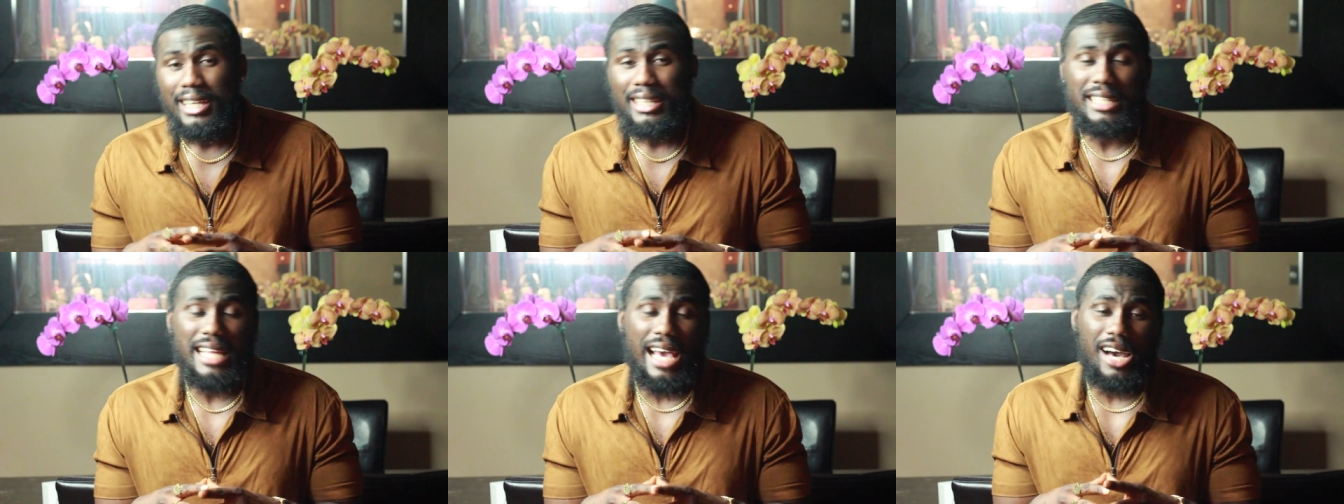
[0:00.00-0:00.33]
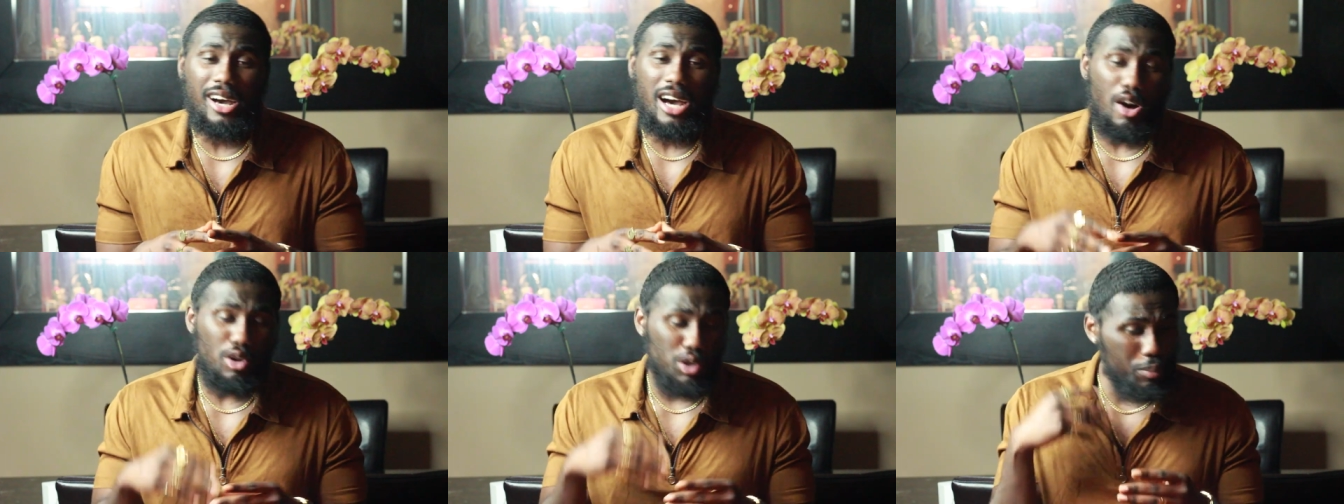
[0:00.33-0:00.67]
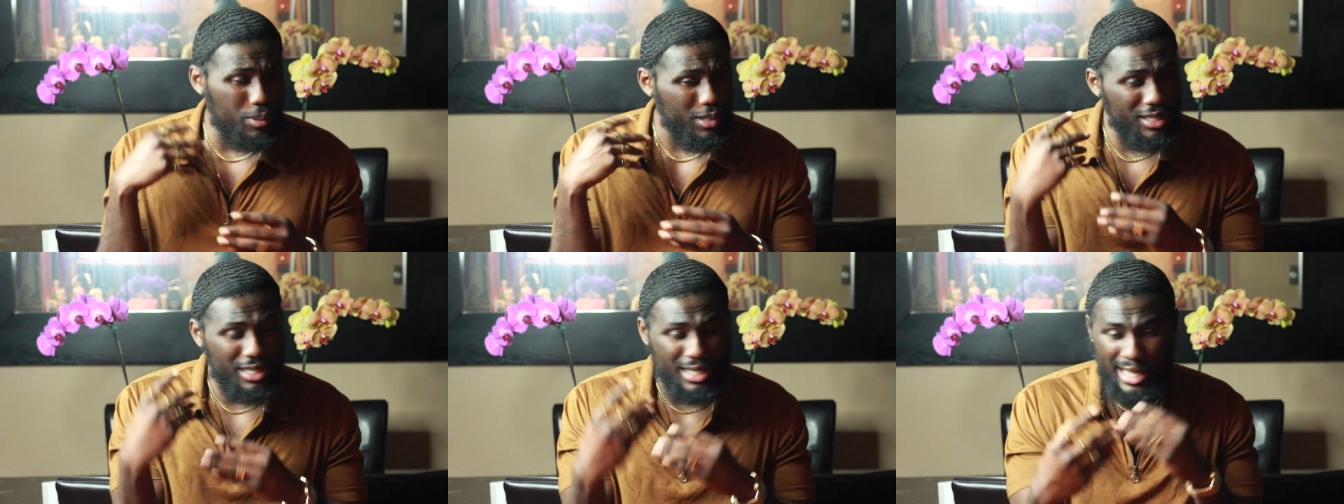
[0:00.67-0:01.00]
Now I was
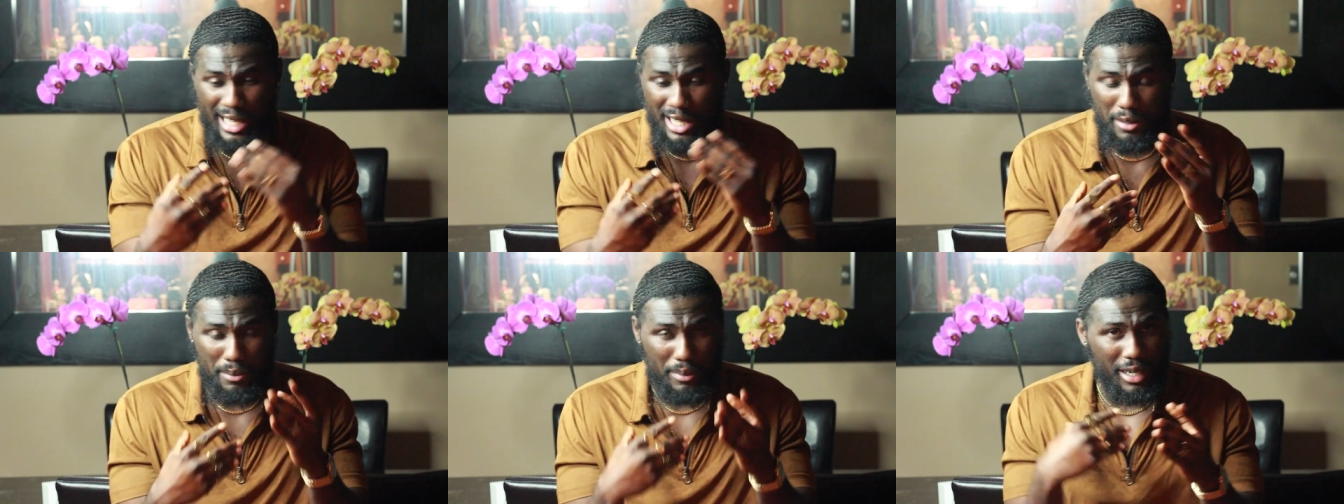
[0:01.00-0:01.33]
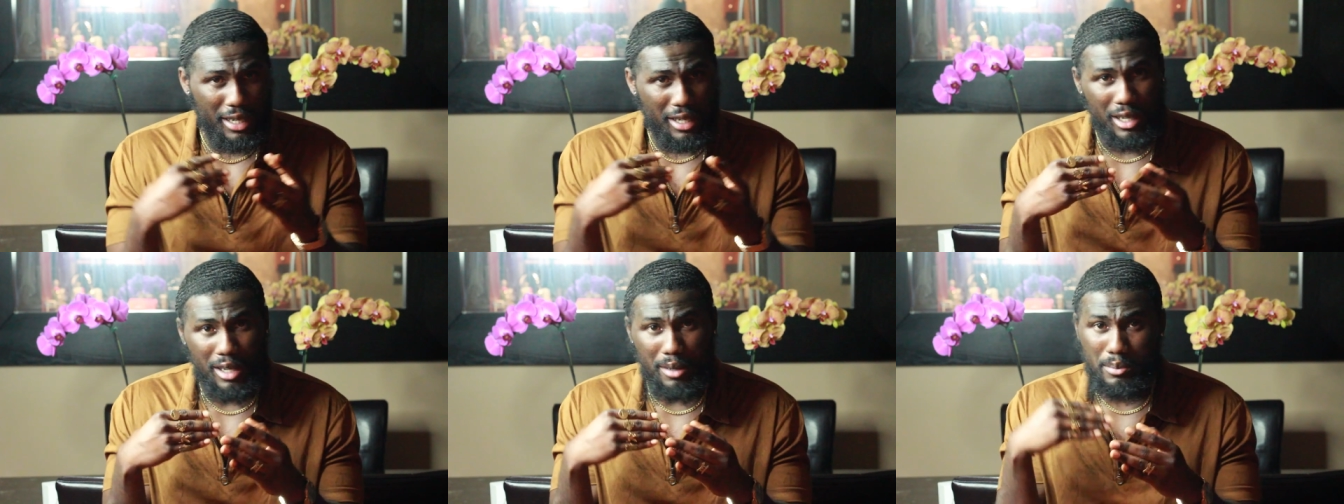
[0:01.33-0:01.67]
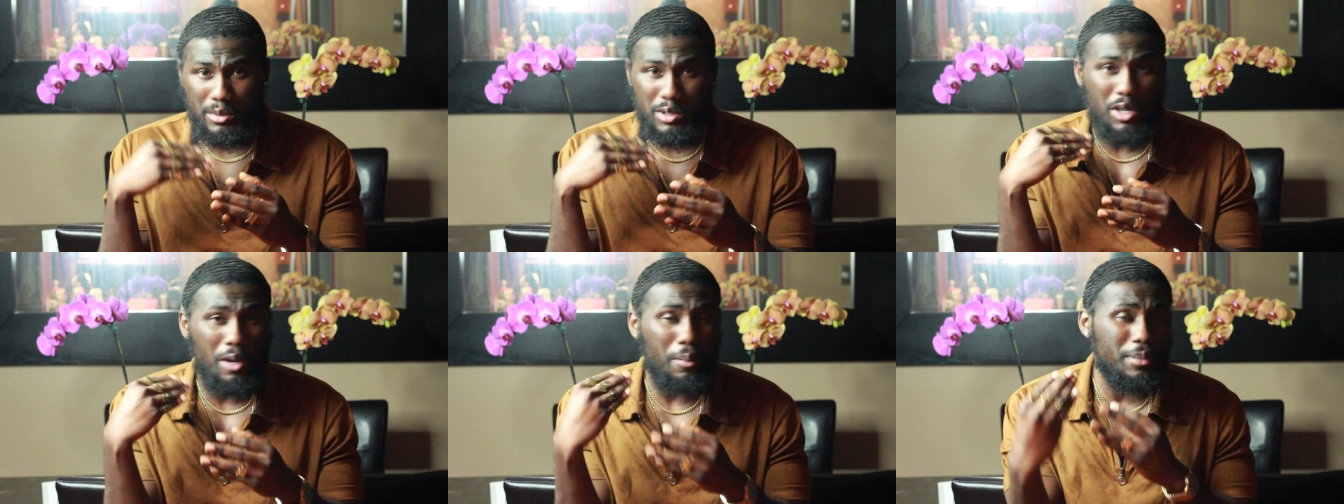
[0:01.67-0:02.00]
putting together my
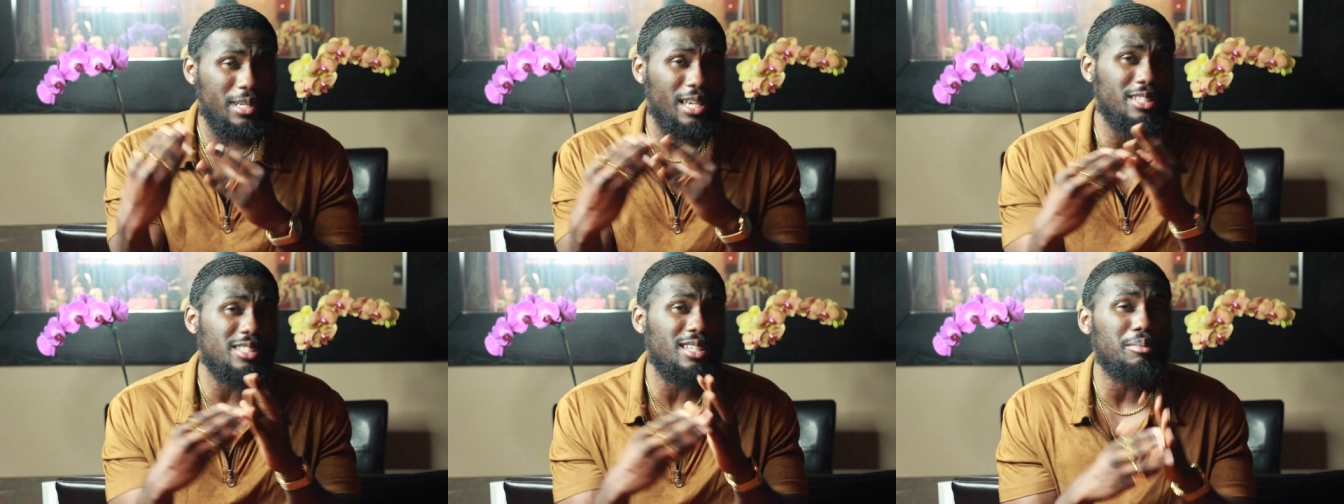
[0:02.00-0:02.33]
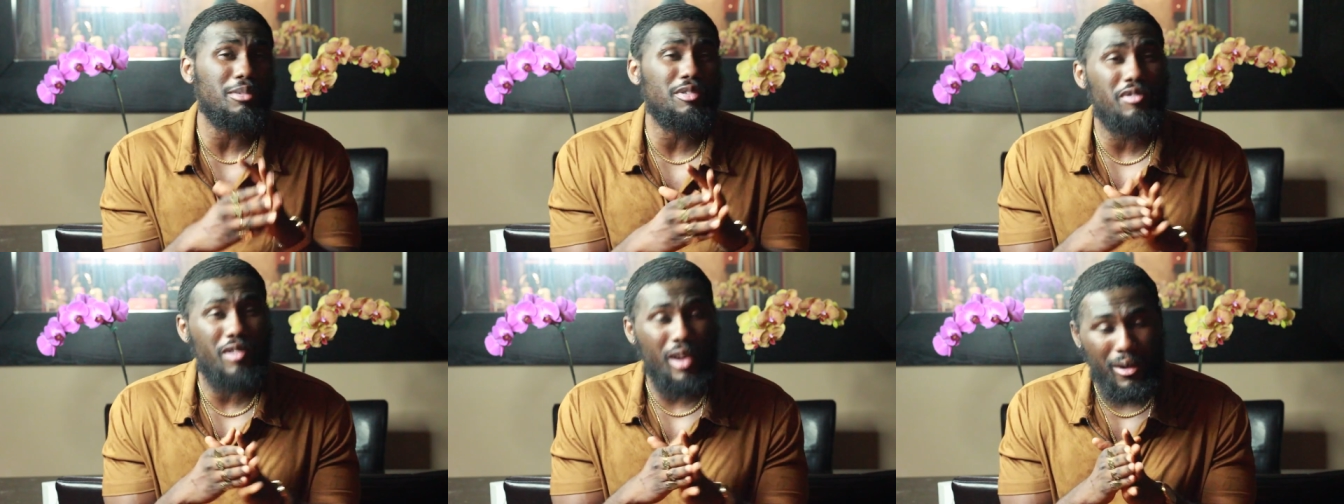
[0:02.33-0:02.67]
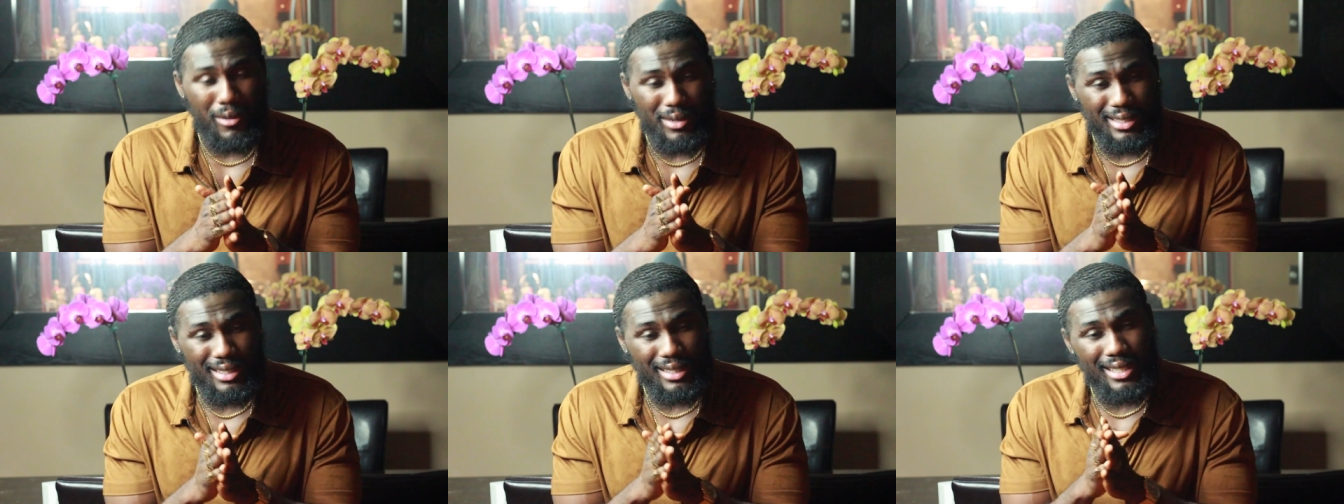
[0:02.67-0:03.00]
um, top 10 summer
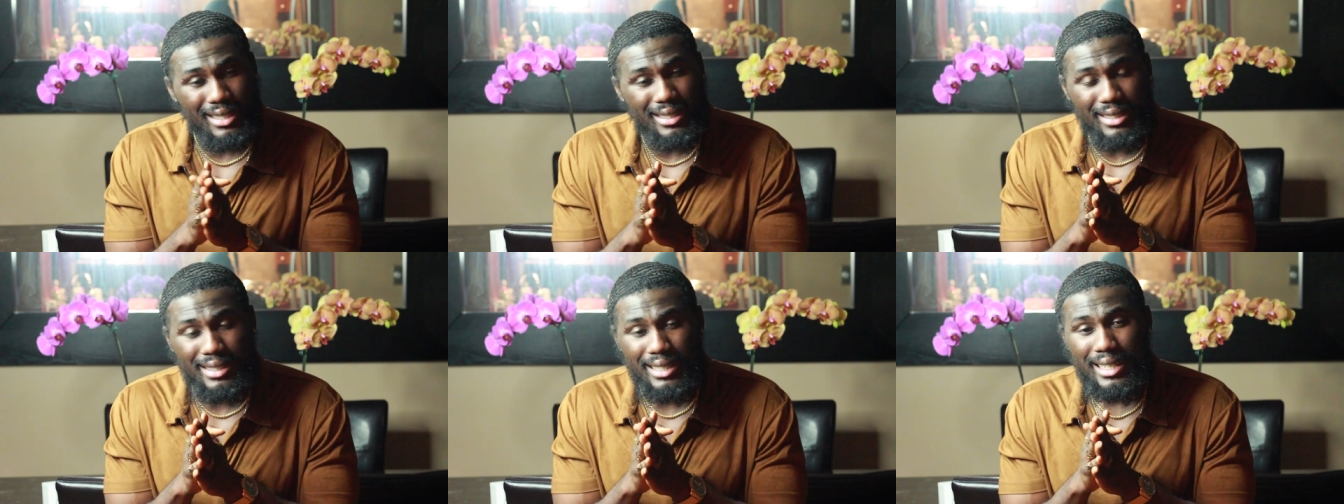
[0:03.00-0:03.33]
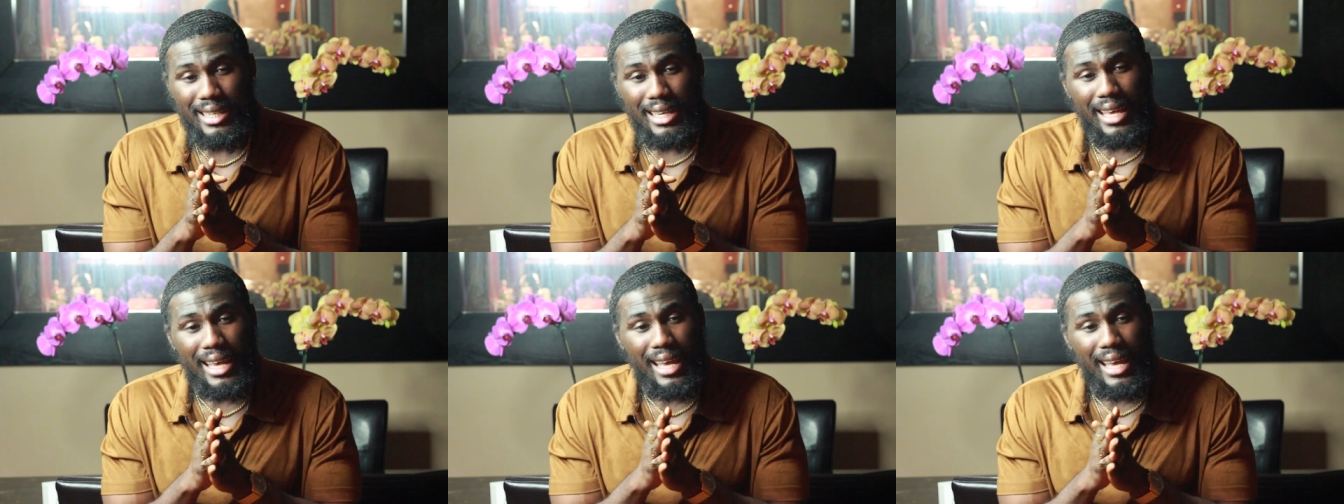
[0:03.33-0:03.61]
fragrance list,